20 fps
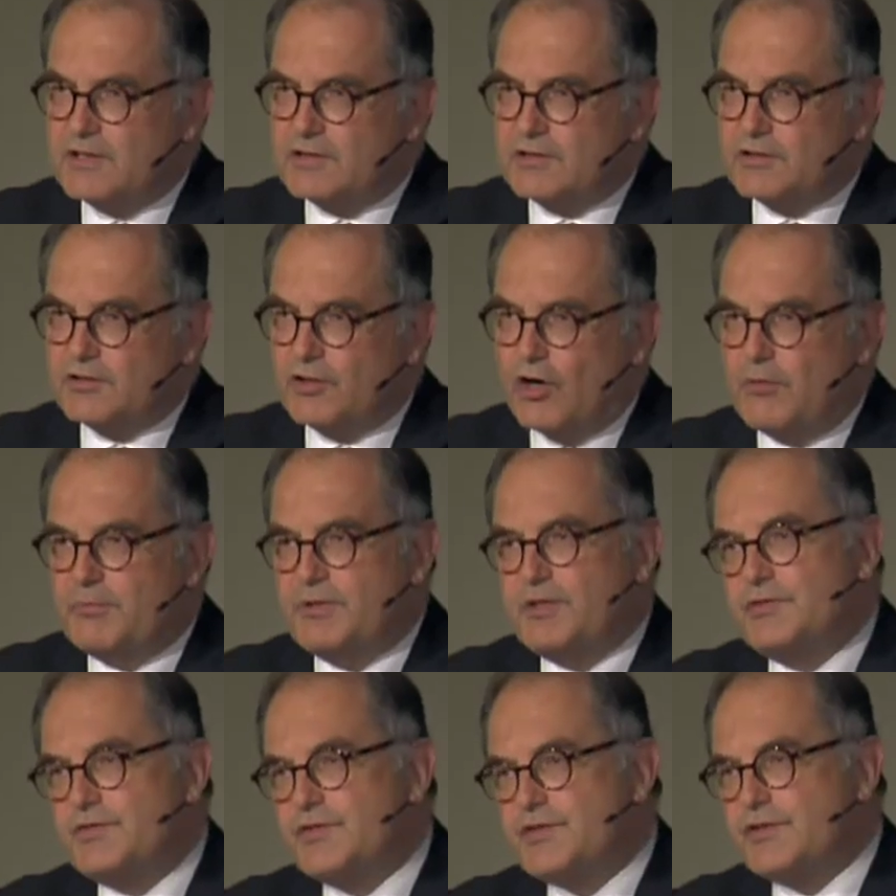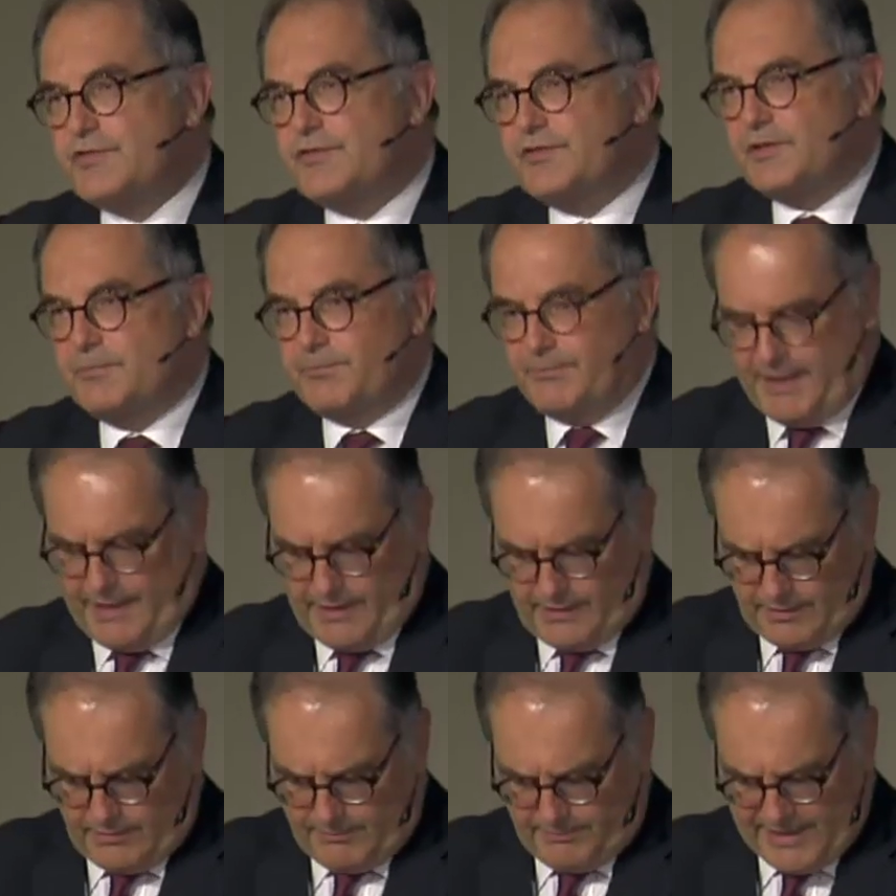the dominance of the big
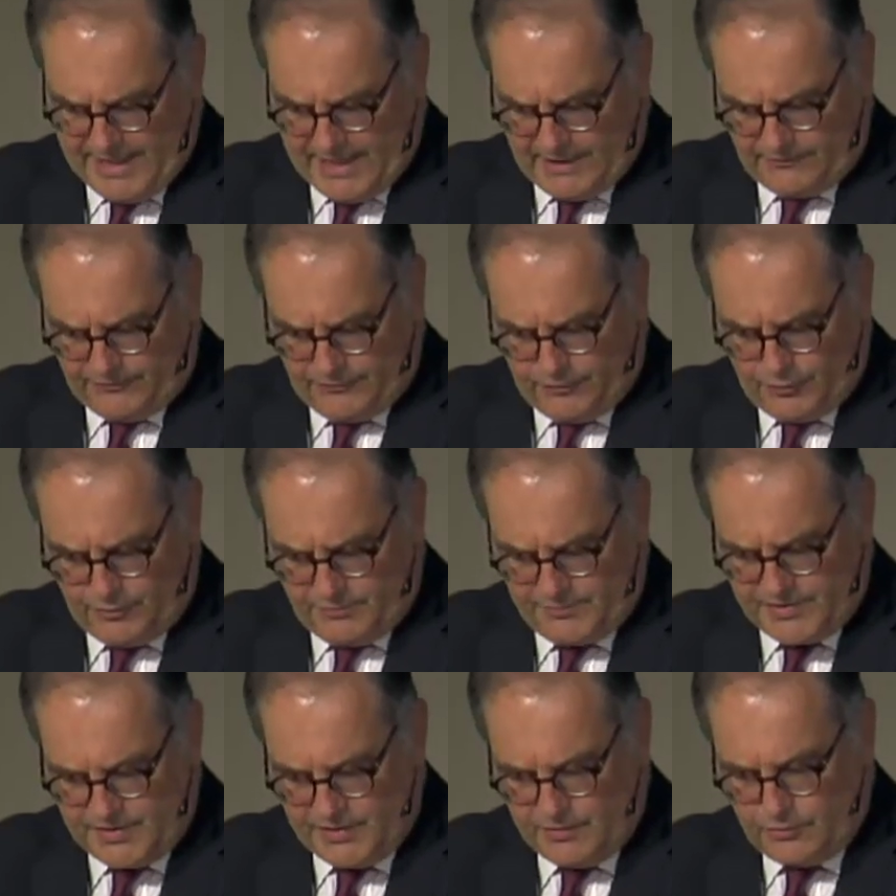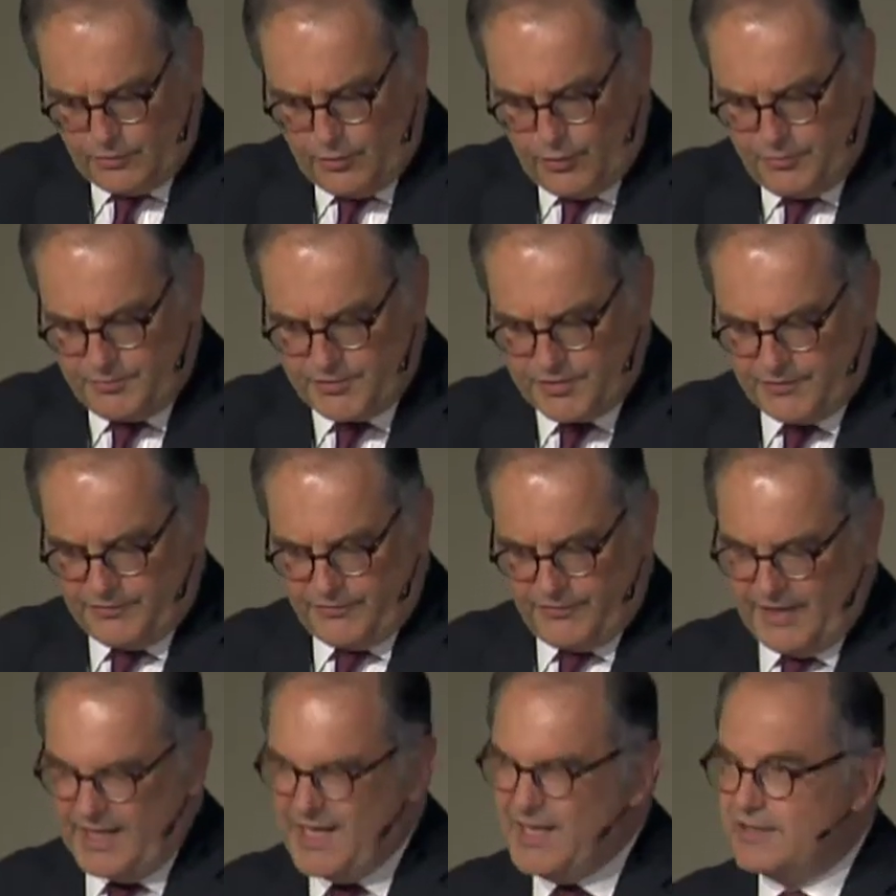platforms in terms
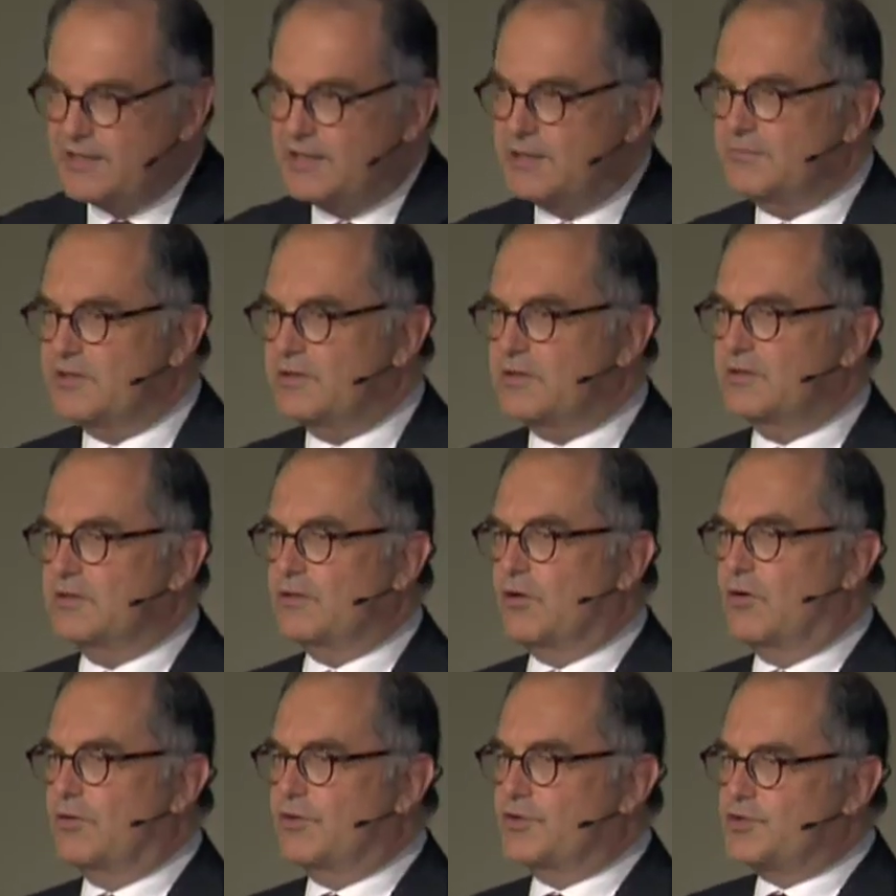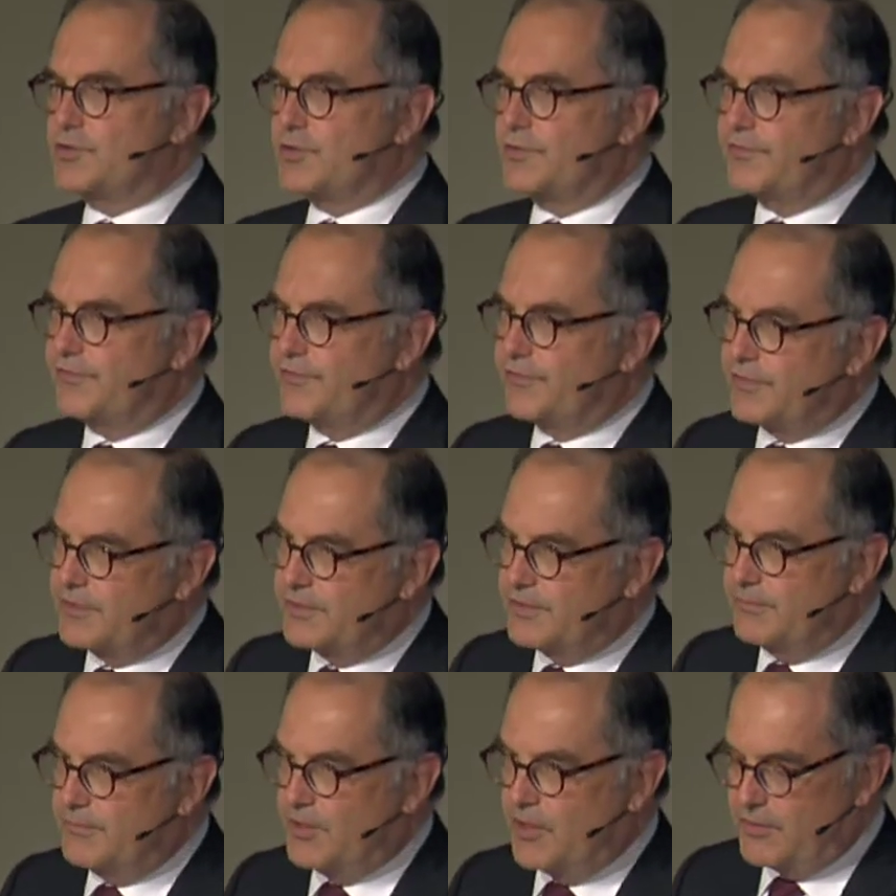of intimate knowledge of
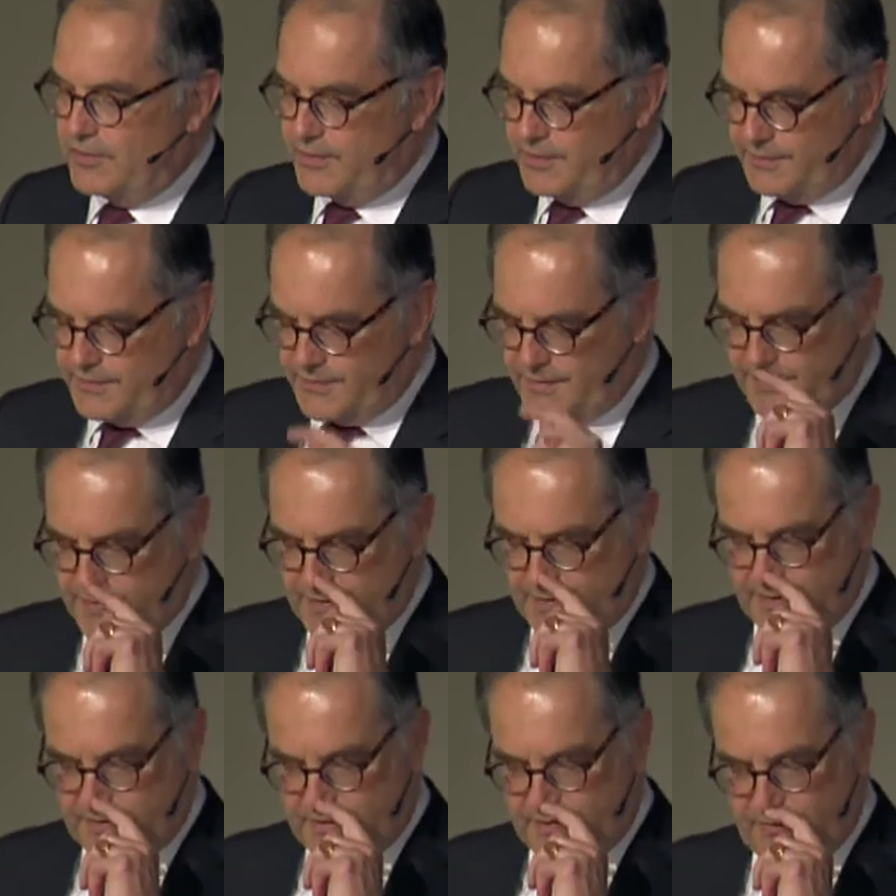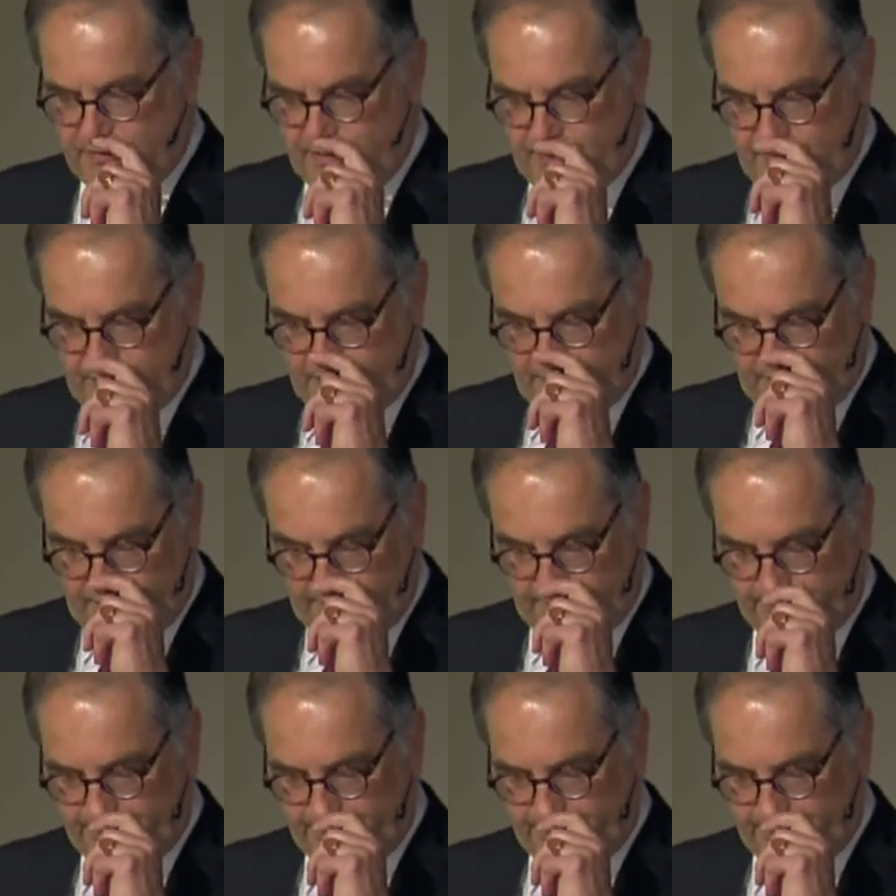the markets is decreasing.